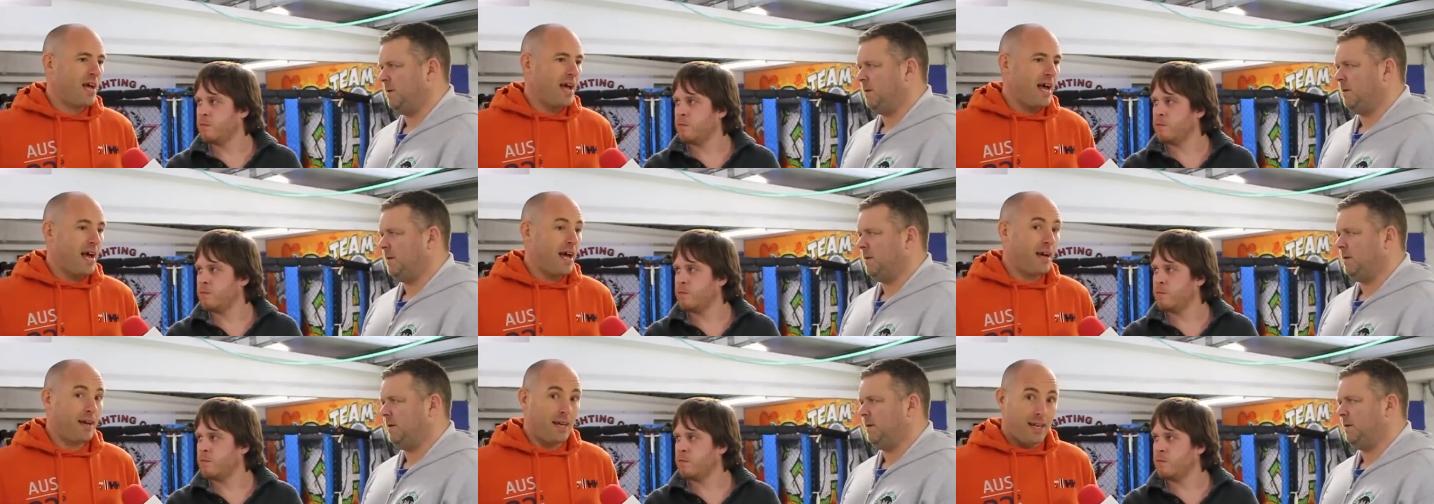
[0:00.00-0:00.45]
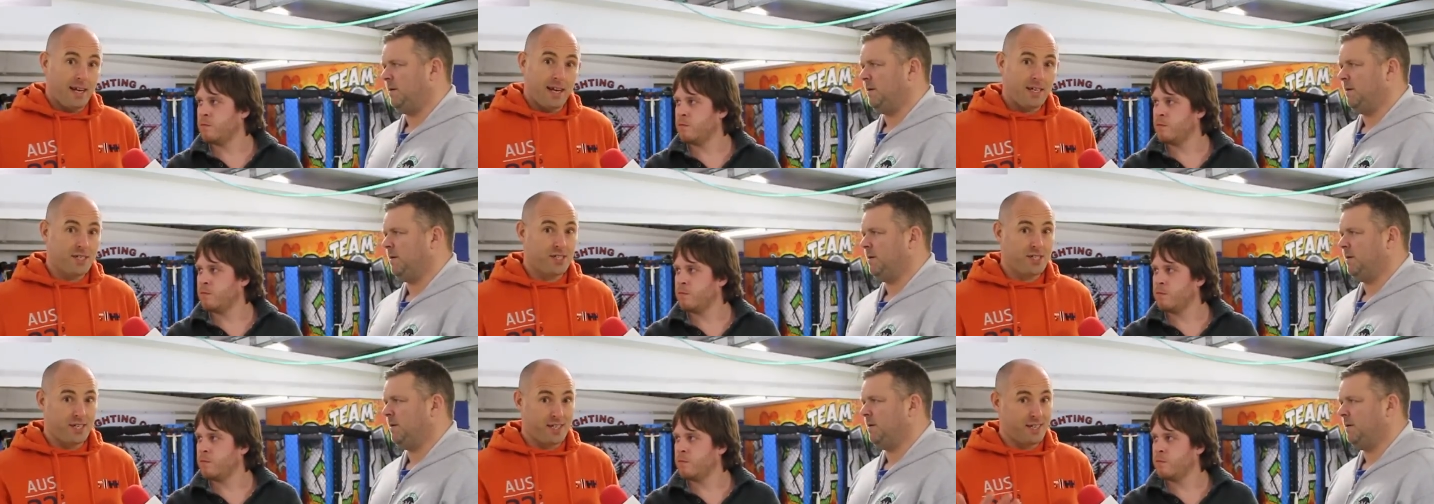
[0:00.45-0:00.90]
Speaker 1: uh, it
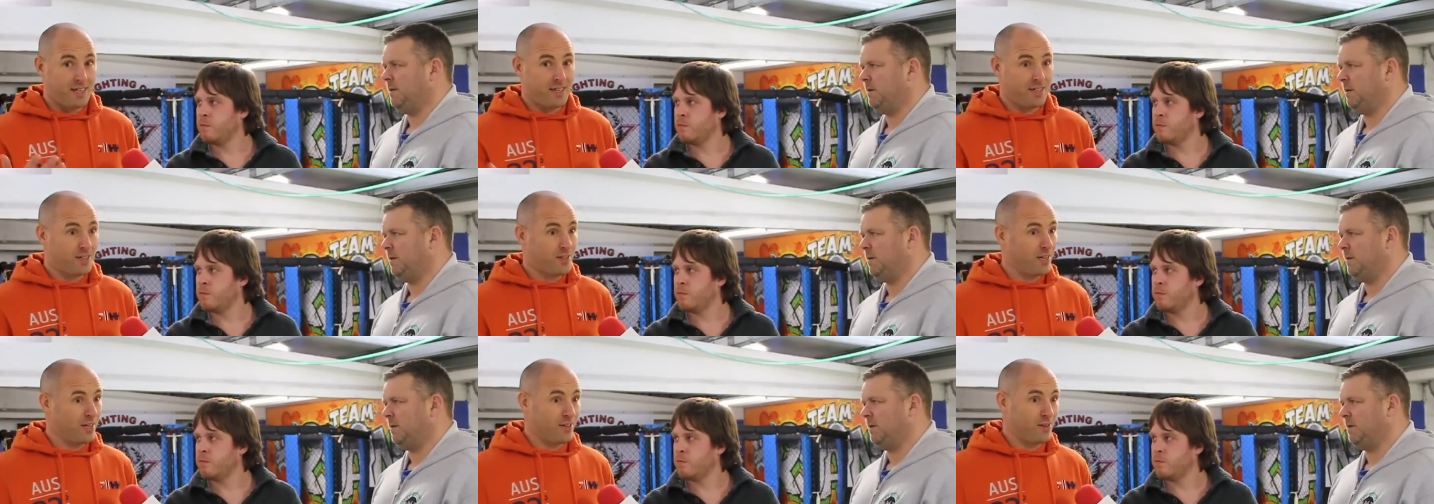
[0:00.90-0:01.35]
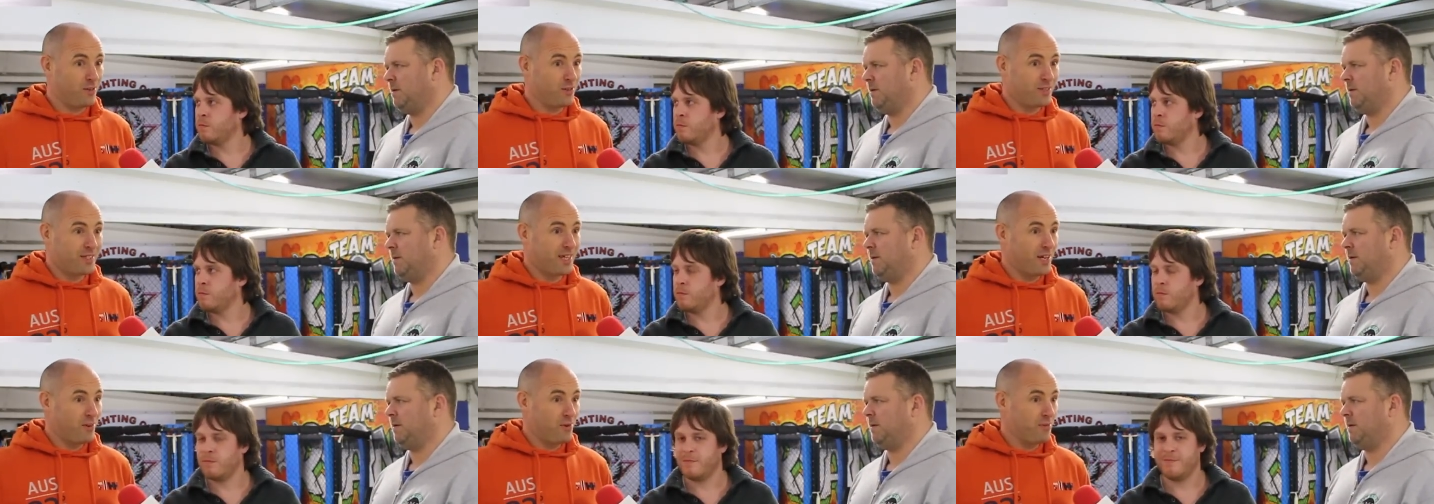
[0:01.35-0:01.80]
actually it, it,
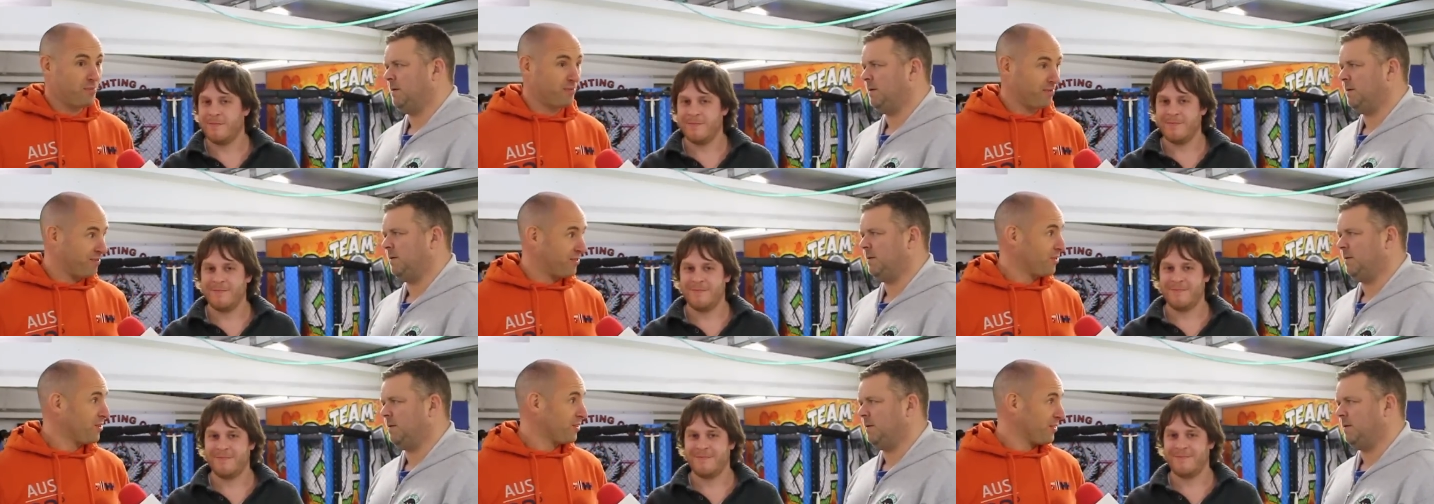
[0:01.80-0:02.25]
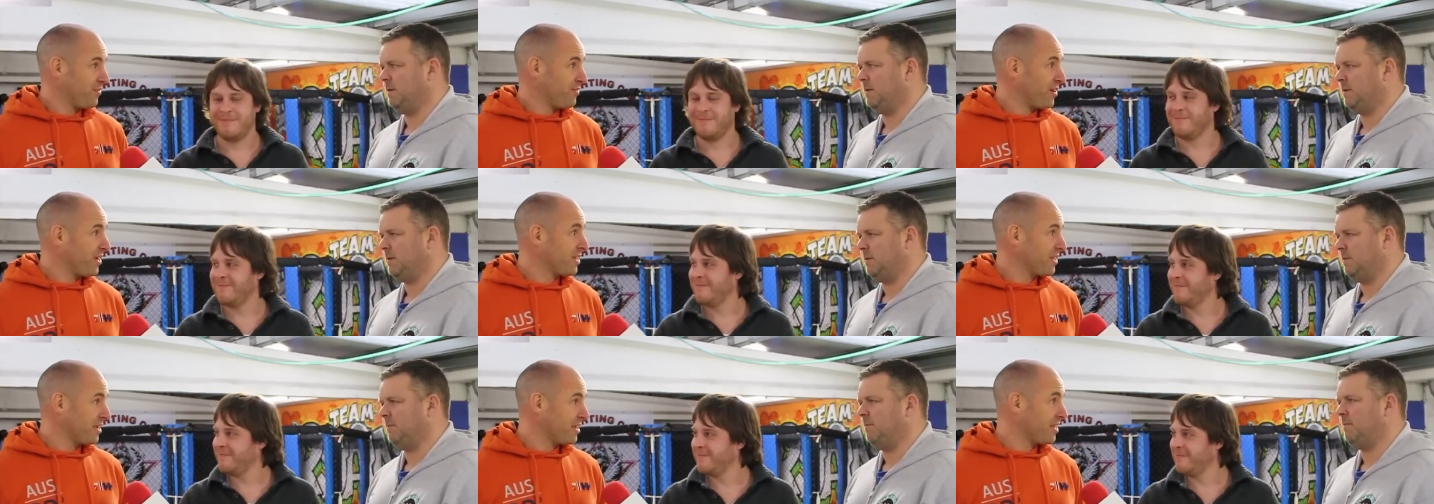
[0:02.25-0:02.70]
could set up for
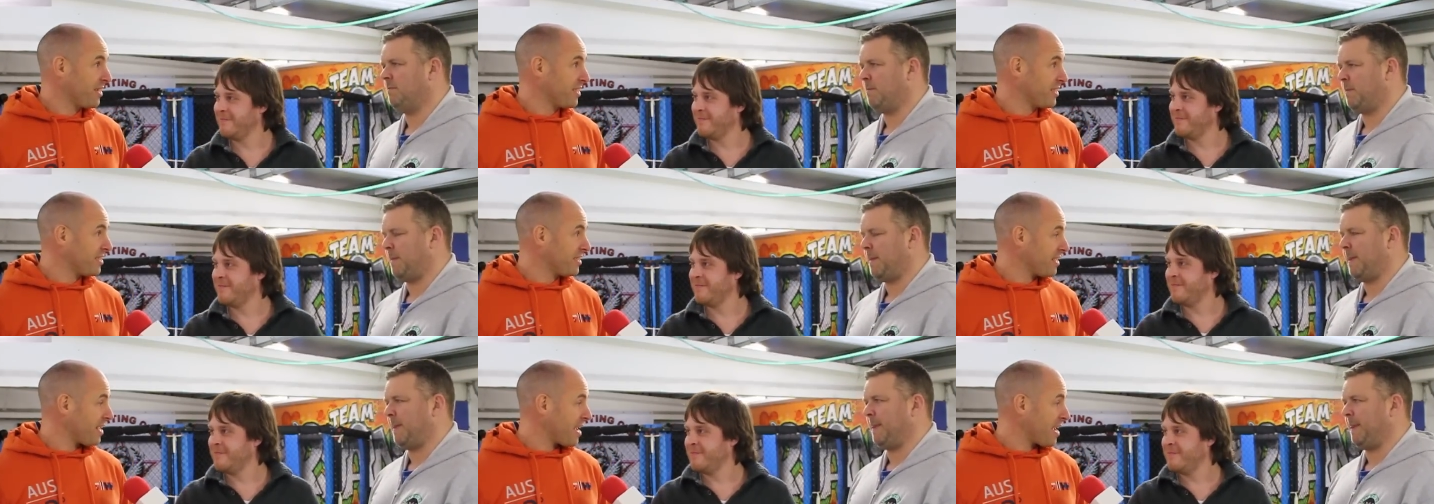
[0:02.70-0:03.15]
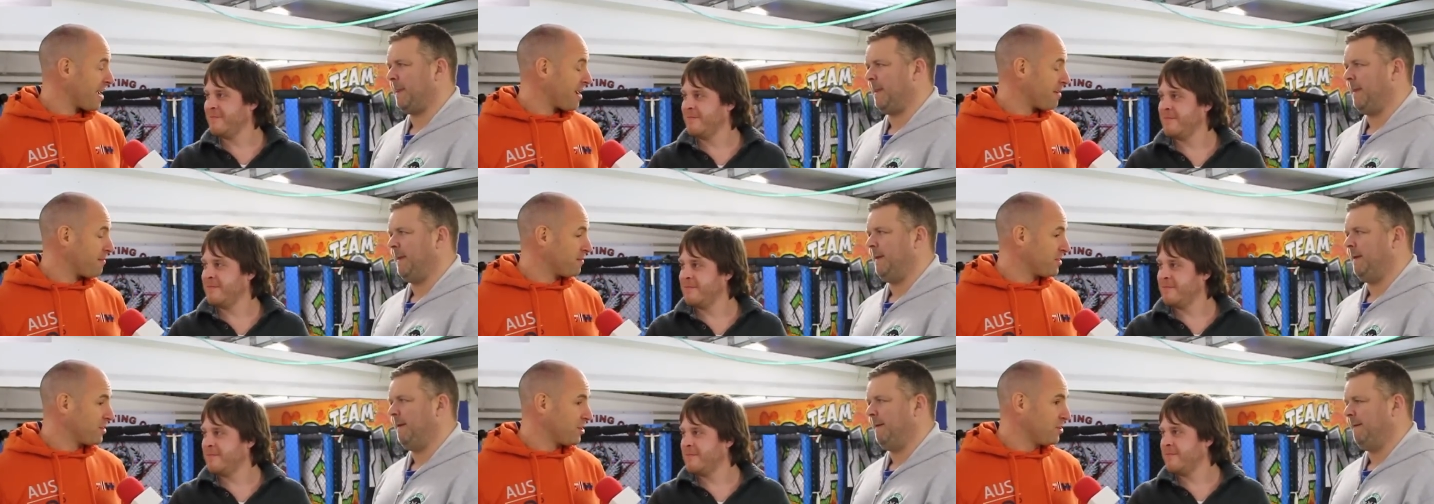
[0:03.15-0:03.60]
fight of the night.
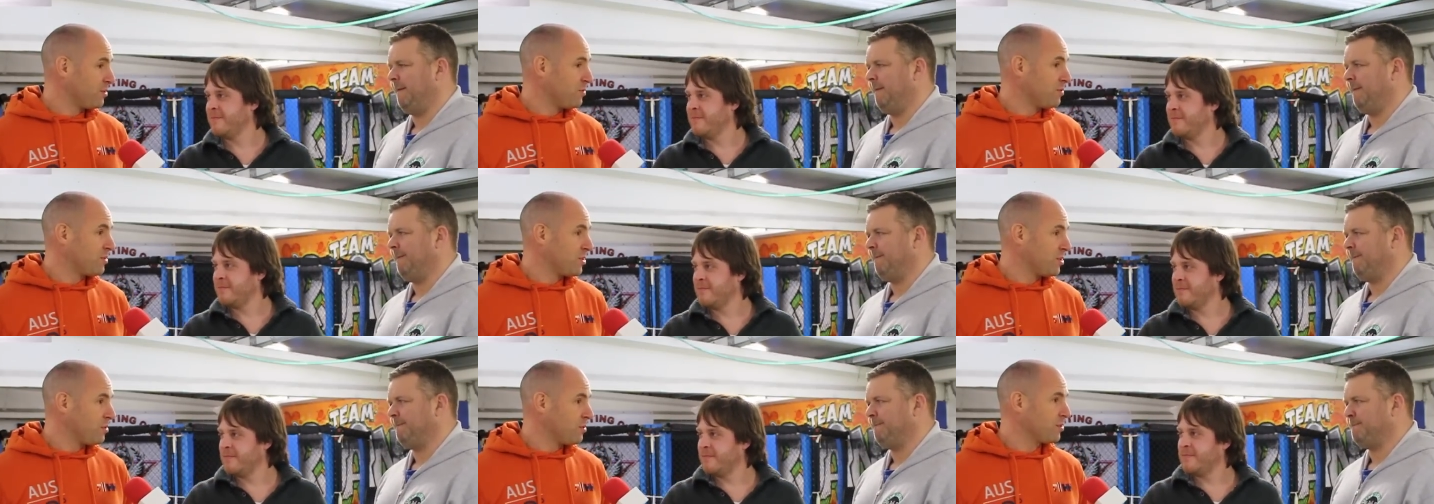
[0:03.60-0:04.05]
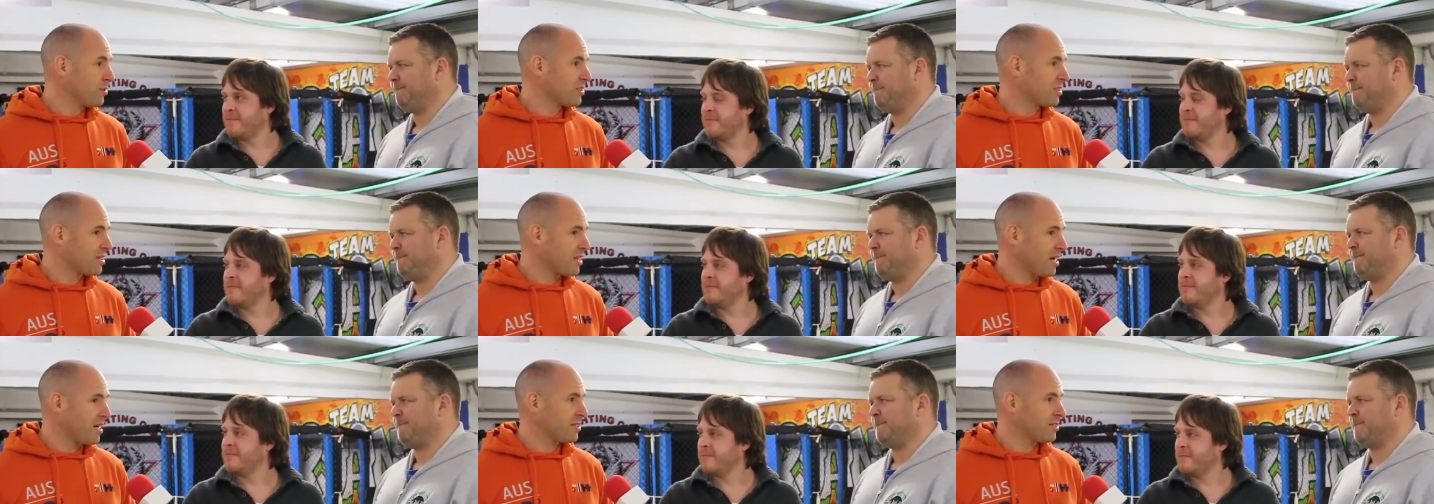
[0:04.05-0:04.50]
Um, two two
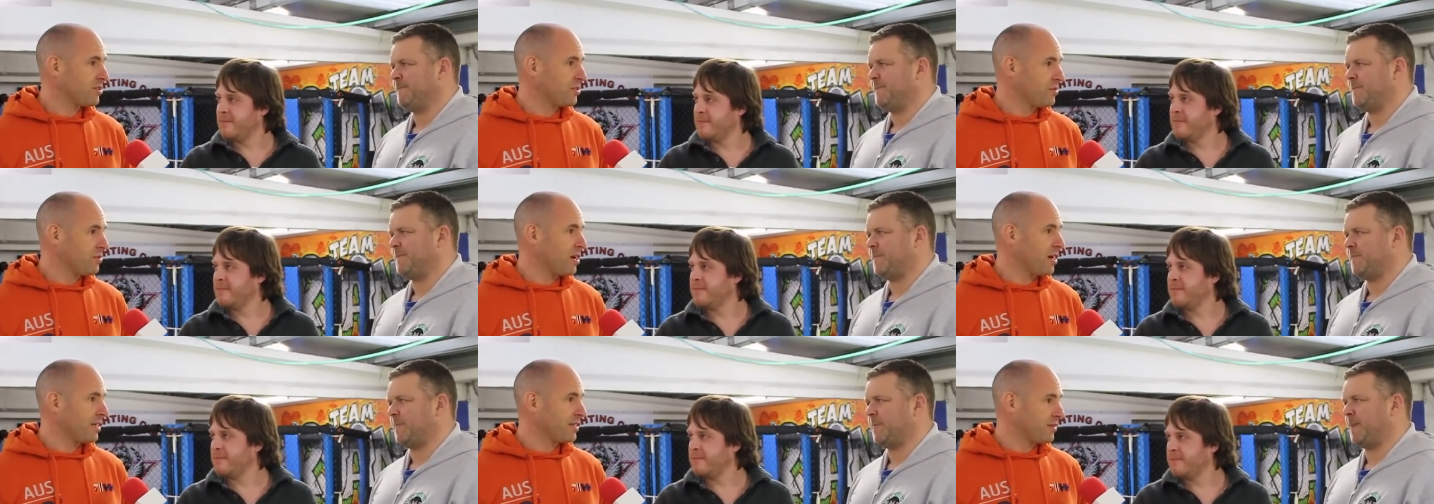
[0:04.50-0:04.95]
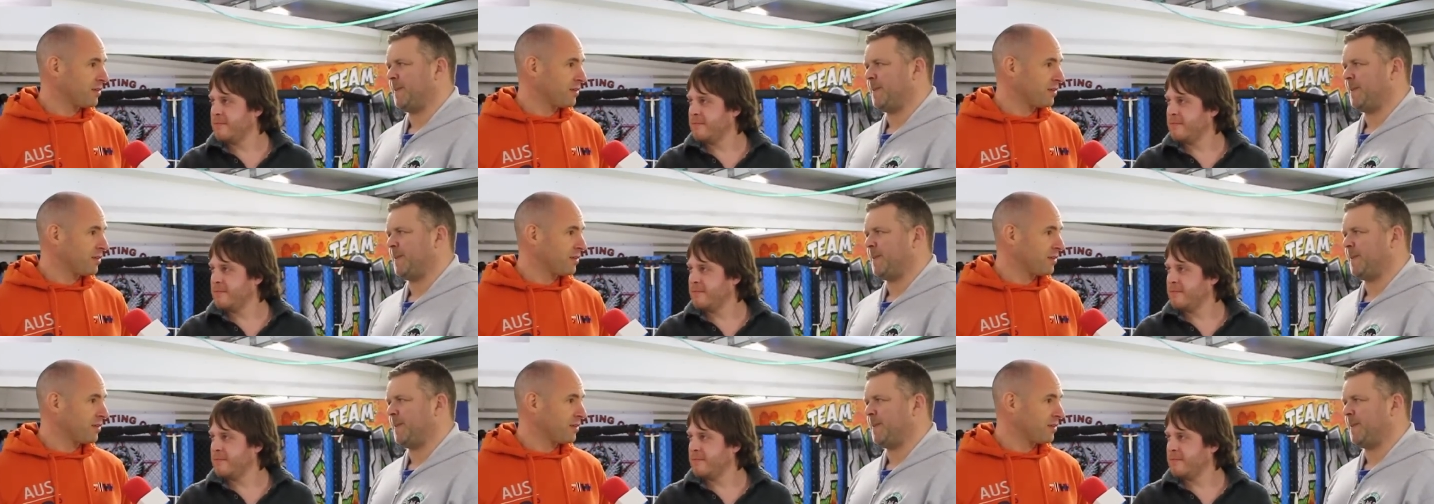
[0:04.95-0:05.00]
good styles, two guys